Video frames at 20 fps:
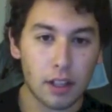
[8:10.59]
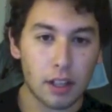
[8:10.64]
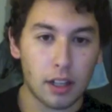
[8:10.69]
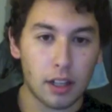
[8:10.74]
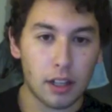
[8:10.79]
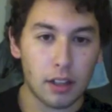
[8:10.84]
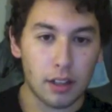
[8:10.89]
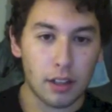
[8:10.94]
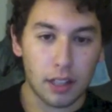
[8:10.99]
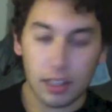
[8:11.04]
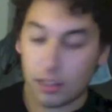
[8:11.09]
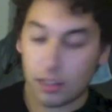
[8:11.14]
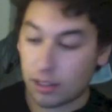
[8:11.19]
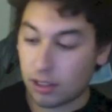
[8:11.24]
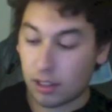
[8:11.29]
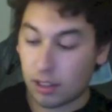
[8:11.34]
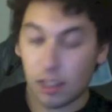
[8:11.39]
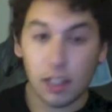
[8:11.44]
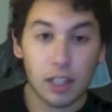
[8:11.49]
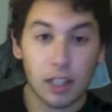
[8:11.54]
this,
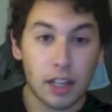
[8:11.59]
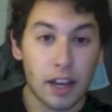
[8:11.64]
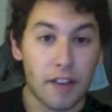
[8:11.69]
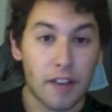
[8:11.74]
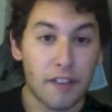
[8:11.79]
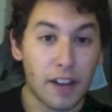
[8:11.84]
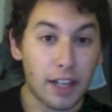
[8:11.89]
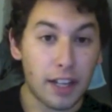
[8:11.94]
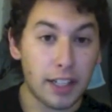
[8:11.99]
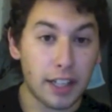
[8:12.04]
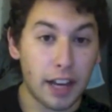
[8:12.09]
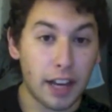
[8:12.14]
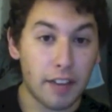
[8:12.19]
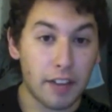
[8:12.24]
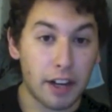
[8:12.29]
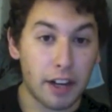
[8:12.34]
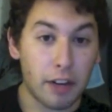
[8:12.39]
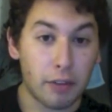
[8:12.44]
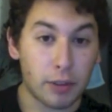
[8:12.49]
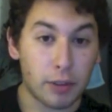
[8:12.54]
if I didn't have an
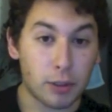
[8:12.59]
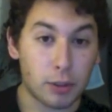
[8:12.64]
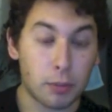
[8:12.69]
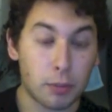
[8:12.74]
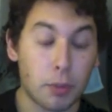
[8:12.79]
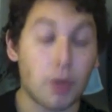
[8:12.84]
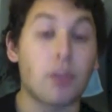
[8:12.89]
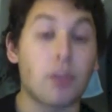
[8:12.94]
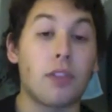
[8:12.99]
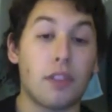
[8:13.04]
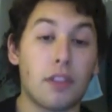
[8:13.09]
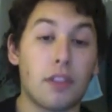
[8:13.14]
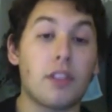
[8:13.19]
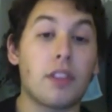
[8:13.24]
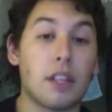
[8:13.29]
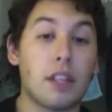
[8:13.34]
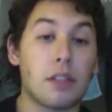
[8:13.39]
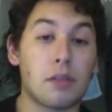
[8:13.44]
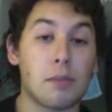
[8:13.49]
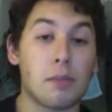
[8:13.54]
Alpha Trooper,
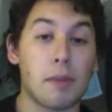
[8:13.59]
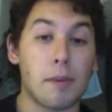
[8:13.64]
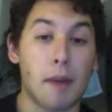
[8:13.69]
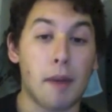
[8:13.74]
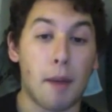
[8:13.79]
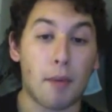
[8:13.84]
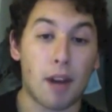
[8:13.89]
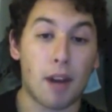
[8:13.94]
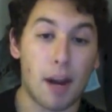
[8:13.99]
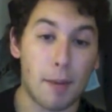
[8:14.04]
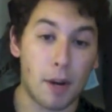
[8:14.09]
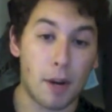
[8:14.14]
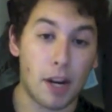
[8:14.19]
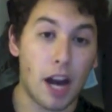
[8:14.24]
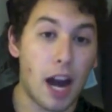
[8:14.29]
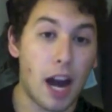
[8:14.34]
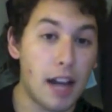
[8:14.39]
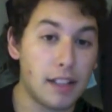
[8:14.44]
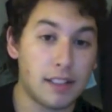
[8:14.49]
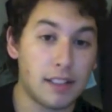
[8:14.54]
this would be my primary.
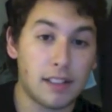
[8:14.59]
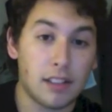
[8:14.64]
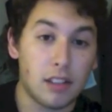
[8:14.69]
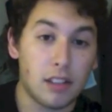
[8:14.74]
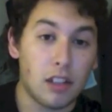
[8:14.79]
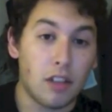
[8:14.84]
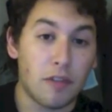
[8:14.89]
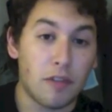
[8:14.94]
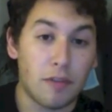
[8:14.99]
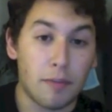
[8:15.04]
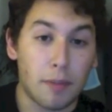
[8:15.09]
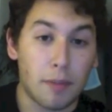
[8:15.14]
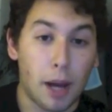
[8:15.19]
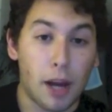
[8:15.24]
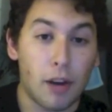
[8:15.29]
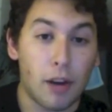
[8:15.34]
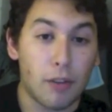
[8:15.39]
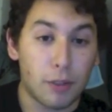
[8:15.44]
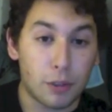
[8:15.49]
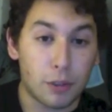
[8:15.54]
I still love my
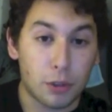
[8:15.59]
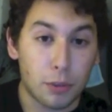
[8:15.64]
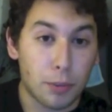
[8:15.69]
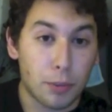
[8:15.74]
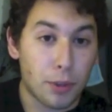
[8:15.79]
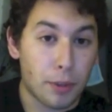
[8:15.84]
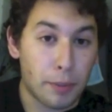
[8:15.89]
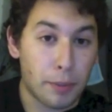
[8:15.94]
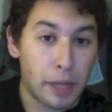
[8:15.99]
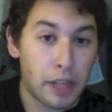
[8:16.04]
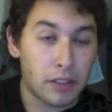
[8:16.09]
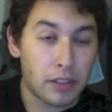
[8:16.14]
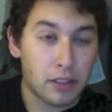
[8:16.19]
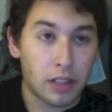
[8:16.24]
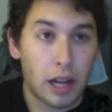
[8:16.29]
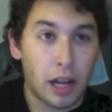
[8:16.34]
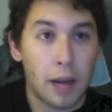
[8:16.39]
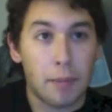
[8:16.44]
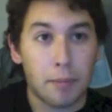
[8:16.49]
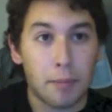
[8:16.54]
Alpha Trooper the best.
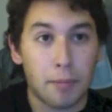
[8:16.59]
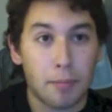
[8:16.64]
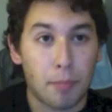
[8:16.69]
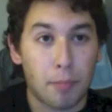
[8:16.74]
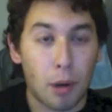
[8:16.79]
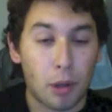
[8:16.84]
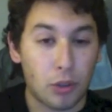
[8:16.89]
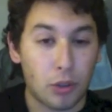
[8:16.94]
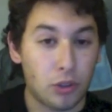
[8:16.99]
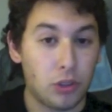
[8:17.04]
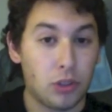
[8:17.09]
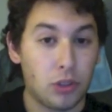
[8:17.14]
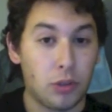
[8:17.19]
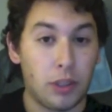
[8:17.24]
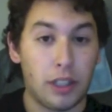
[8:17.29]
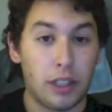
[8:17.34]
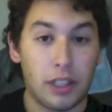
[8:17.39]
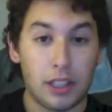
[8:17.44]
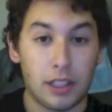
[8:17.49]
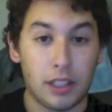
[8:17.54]
I'm partial to
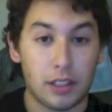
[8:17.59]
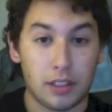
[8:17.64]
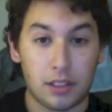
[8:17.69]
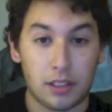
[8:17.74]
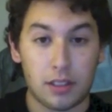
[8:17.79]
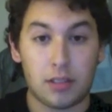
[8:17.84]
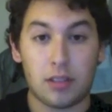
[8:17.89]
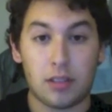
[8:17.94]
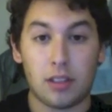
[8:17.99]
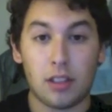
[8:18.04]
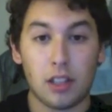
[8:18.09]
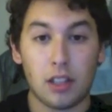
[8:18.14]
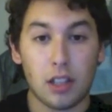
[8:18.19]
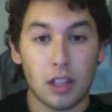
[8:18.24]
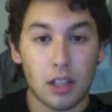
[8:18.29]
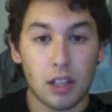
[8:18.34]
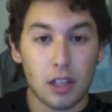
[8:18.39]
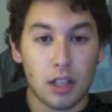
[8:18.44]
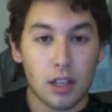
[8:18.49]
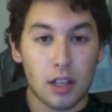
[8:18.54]
it. It's
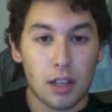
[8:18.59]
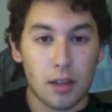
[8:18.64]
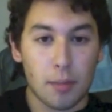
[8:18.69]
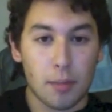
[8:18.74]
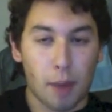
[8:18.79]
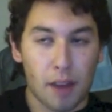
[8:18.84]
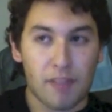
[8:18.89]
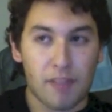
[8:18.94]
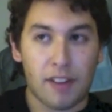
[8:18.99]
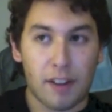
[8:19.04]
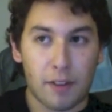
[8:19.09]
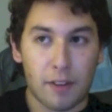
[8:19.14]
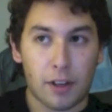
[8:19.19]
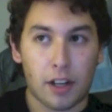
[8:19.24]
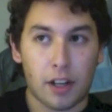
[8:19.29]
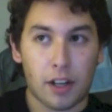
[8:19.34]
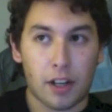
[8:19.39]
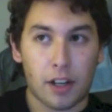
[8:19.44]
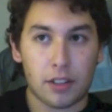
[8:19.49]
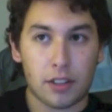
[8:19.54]
my favorite
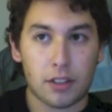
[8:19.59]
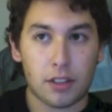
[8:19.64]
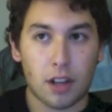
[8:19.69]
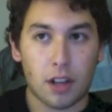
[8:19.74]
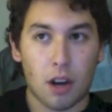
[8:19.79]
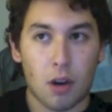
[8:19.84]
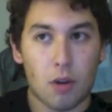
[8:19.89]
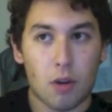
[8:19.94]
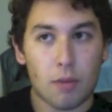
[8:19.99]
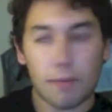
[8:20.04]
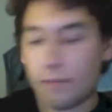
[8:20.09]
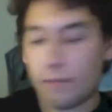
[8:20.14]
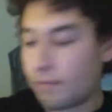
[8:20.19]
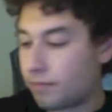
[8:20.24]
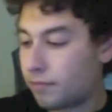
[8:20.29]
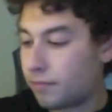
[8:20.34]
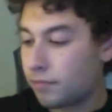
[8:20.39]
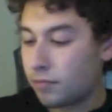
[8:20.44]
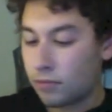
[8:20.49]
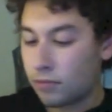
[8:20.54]
gun. So,
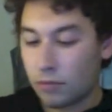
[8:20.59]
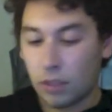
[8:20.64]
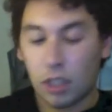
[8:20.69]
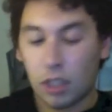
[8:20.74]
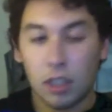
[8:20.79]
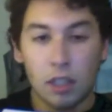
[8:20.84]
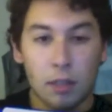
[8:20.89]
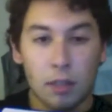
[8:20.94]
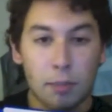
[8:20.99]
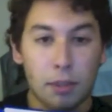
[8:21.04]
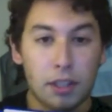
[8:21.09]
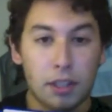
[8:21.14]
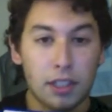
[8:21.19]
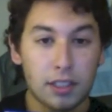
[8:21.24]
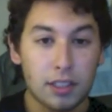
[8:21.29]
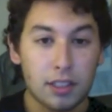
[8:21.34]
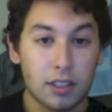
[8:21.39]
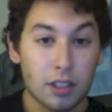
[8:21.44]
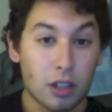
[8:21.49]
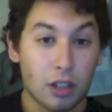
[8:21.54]
but this
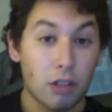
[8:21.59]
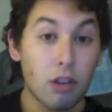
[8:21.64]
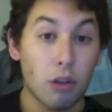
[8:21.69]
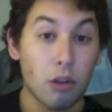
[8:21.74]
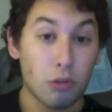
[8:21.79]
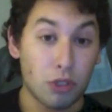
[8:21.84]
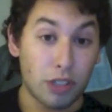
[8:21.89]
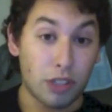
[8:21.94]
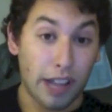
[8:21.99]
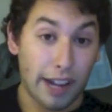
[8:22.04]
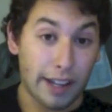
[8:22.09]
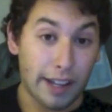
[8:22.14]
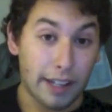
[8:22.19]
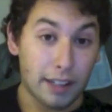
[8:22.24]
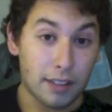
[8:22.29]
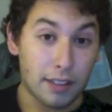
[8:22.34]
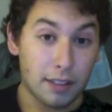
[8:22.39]
is a close second.